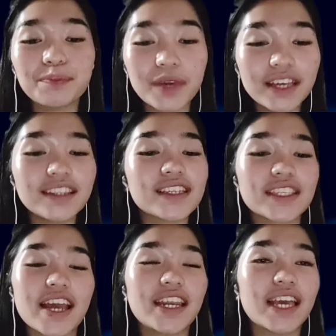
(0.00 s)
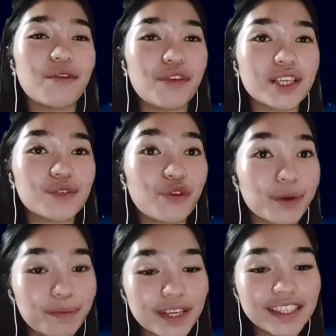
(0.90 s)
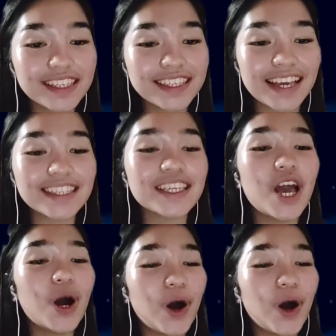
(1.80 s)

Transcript: been designing events for businesses